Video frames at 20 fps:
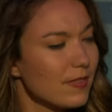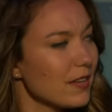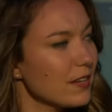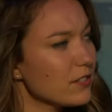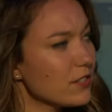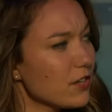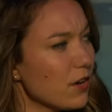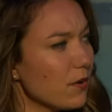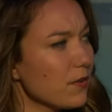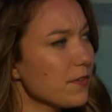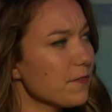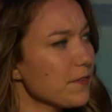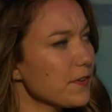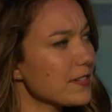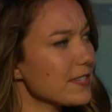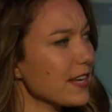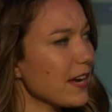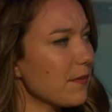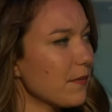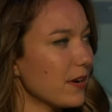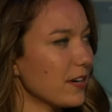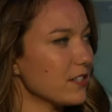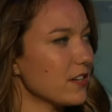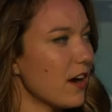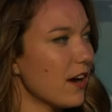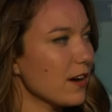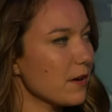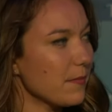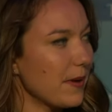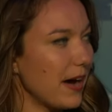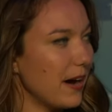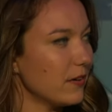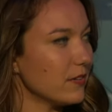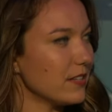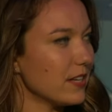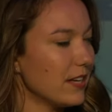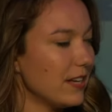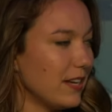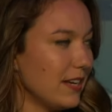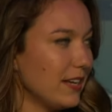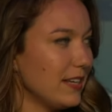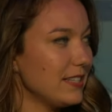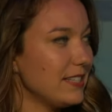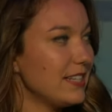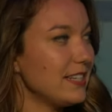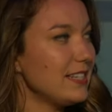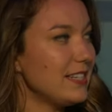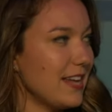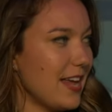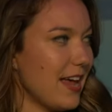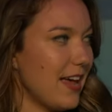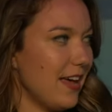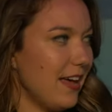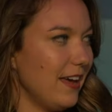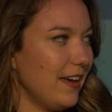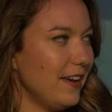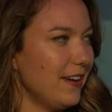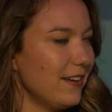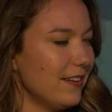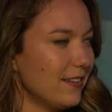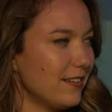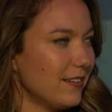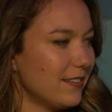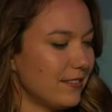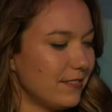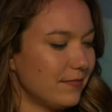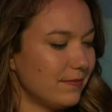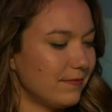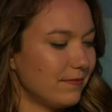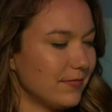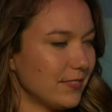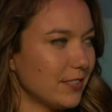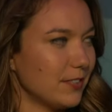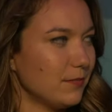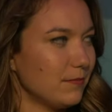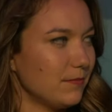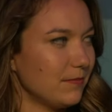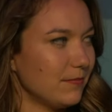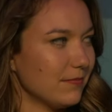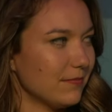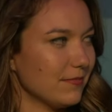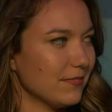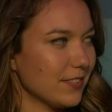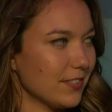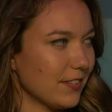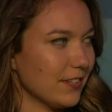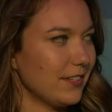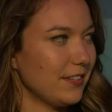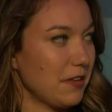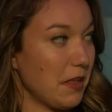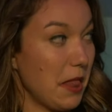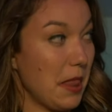So, the first thing I want to talk about today, oh, sorry,